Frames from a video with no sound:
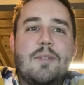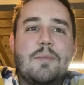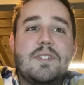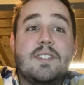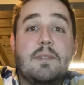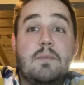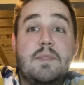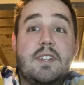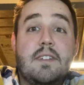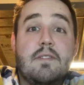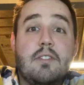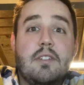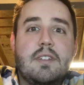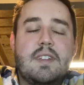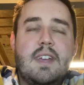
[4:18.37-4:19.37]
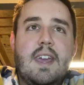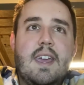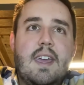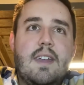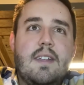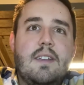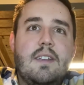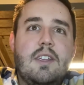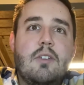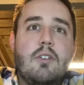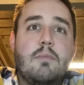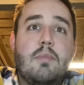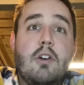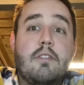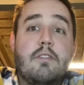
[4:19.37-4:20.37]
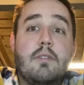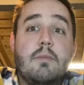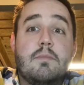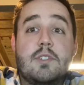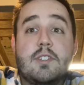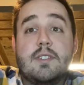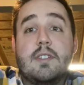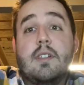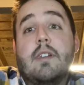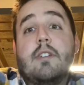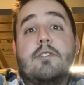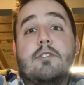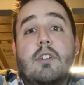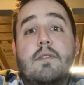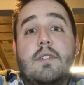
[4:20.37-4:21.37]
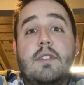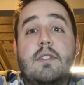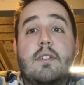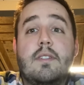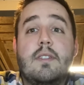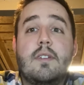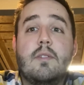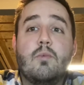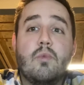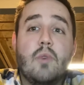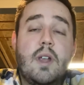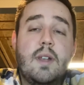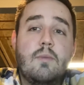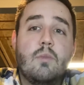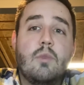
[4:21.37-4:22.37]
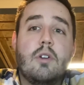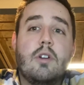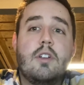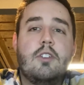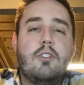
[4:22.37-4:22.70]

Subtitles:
It's something different, and apart from just the literature of it, the written word,